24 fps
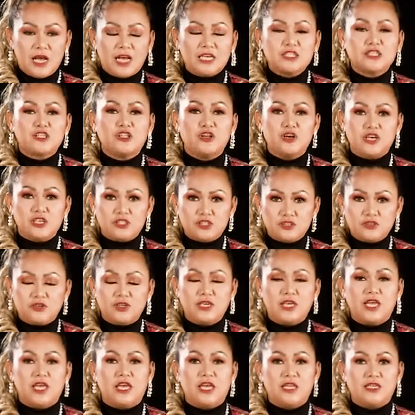as long as you
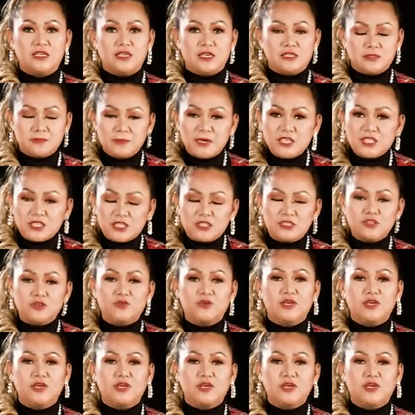can, as much as you